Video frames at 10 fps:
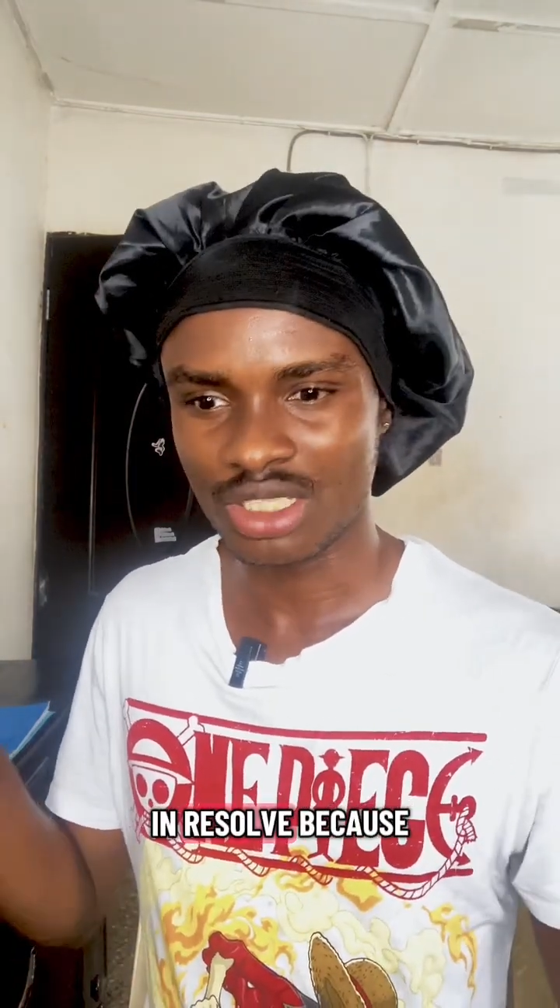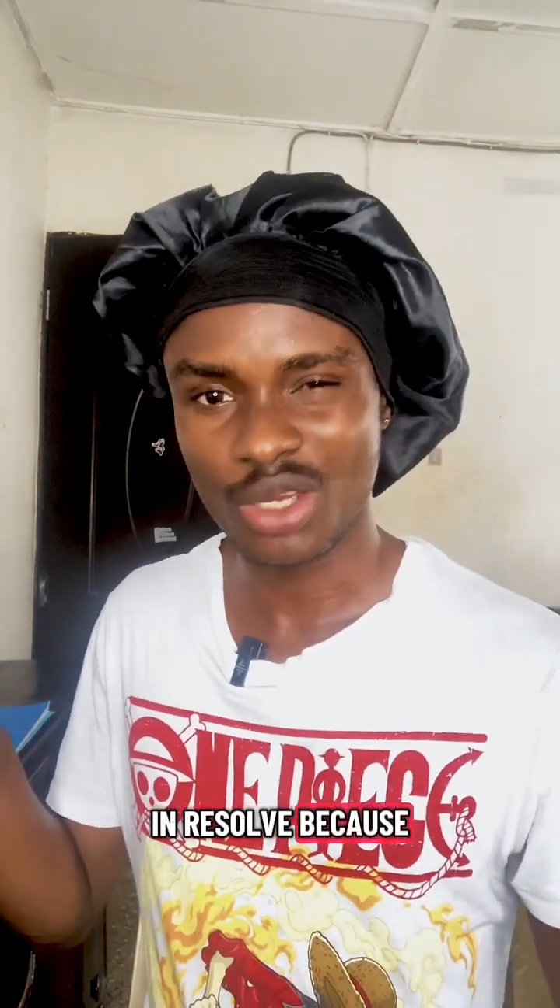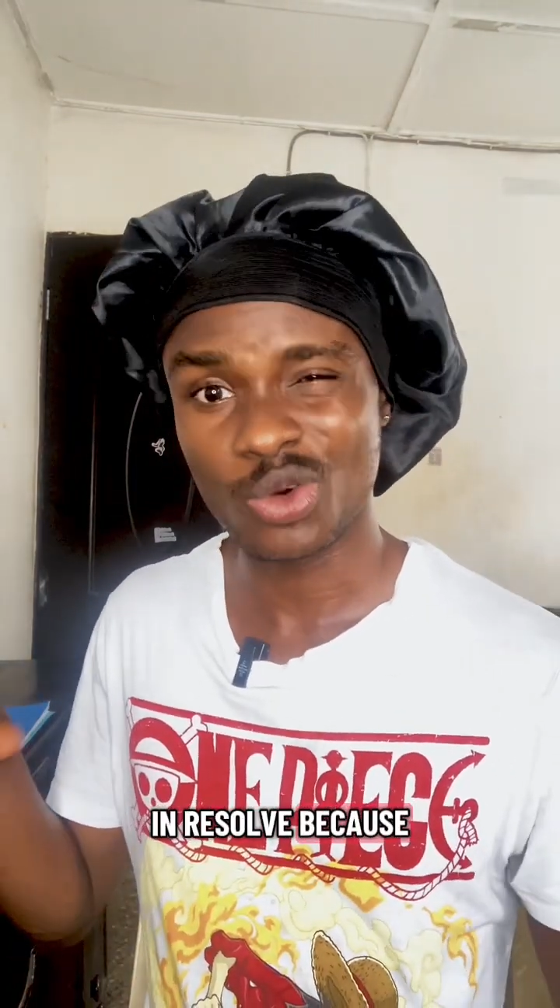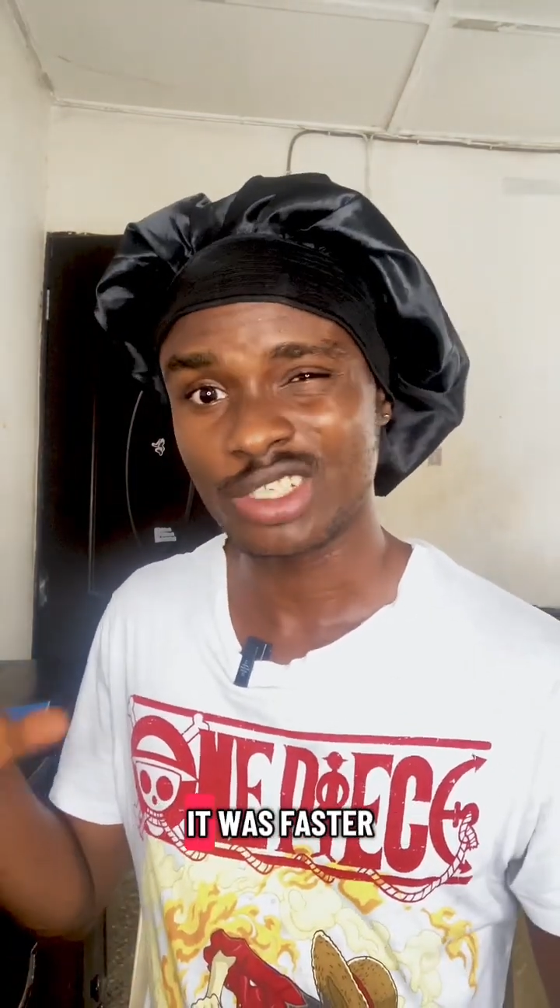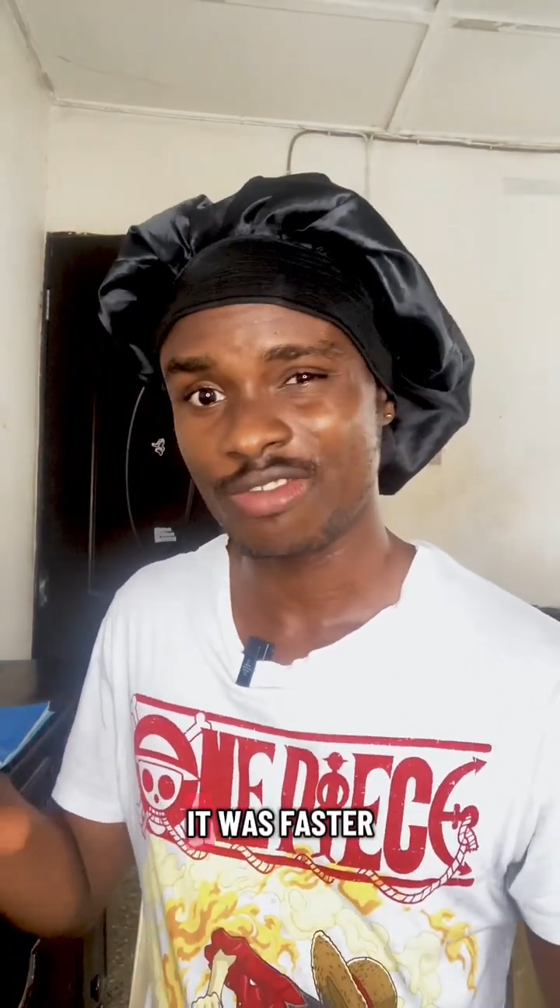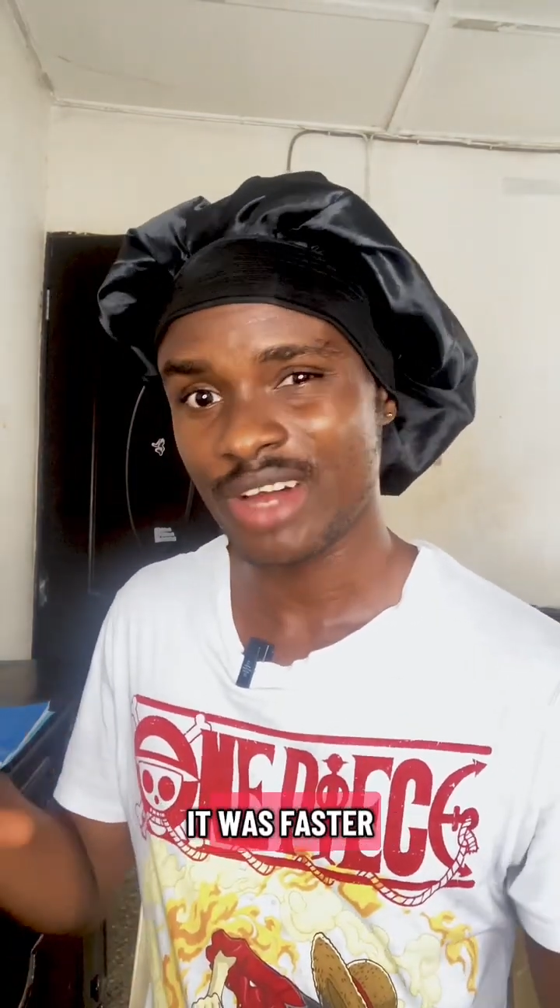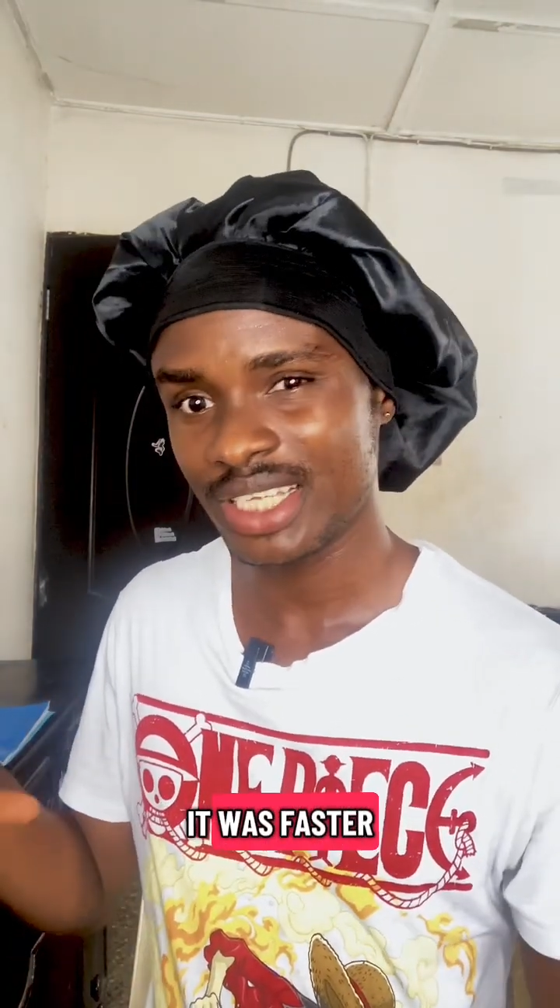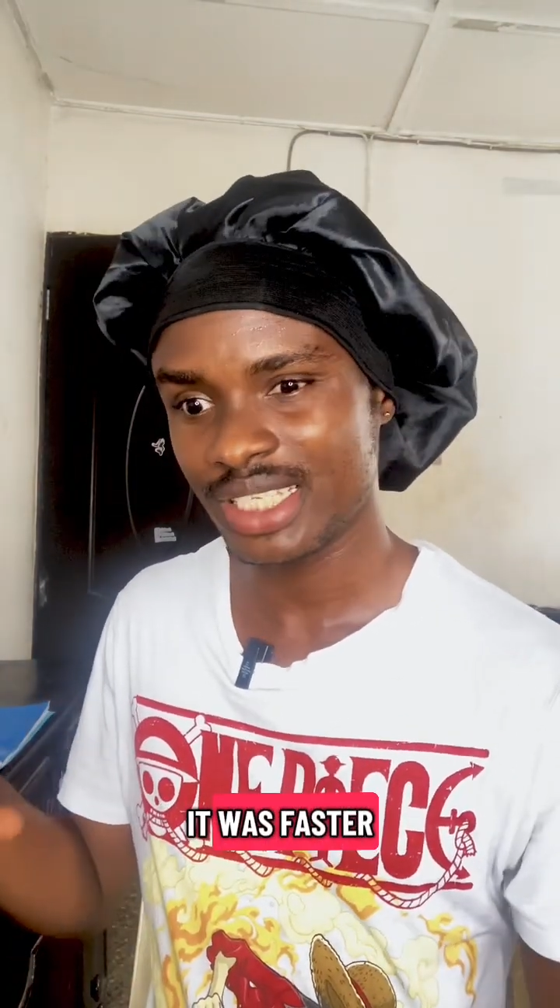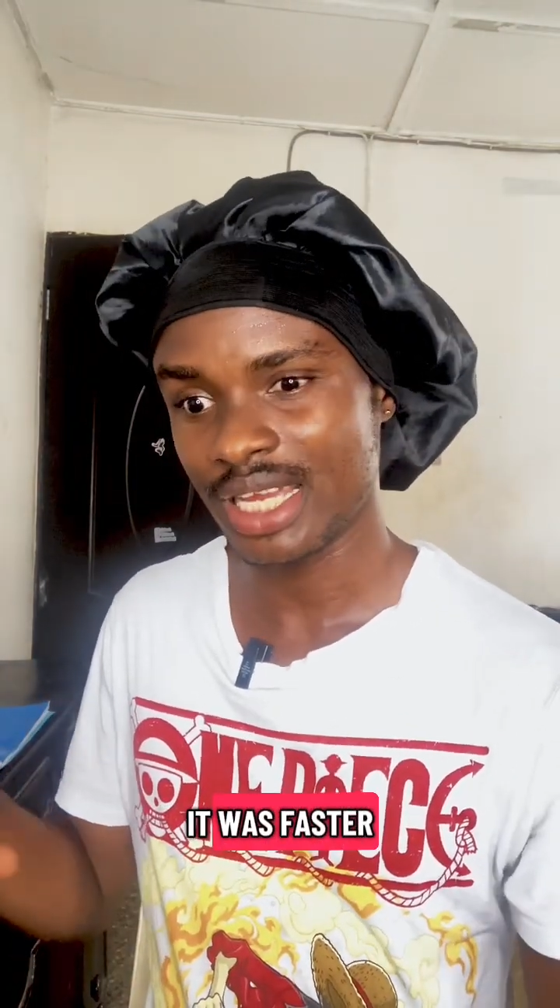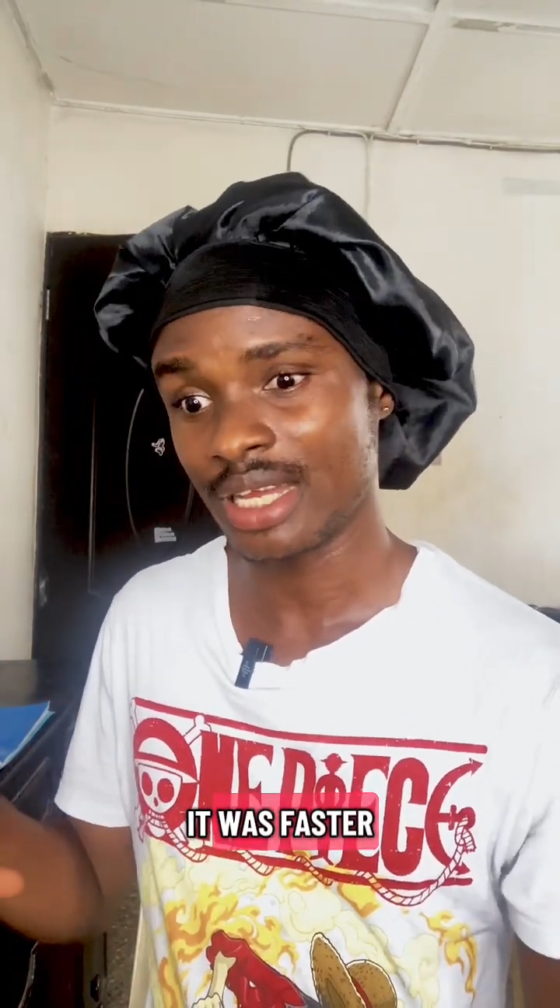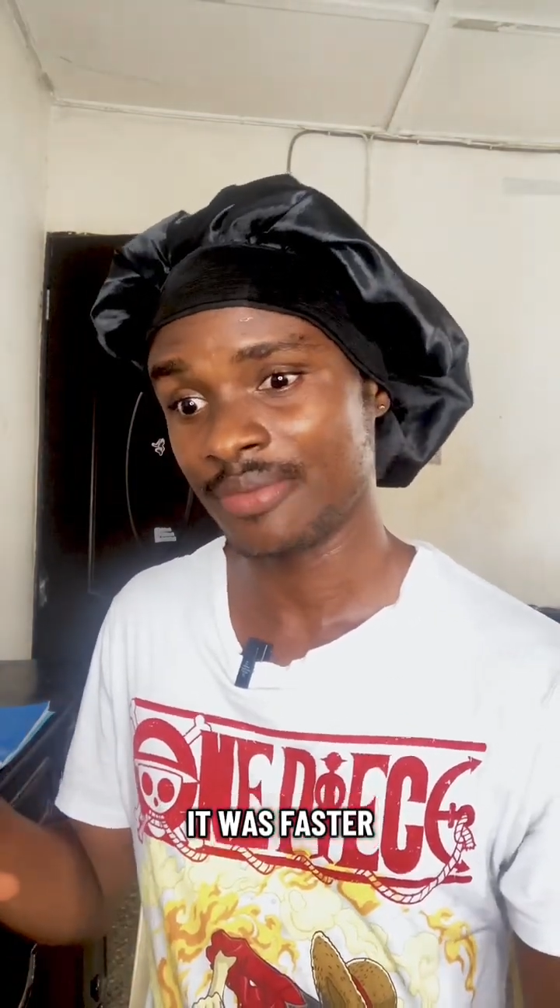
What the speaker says: it was faster.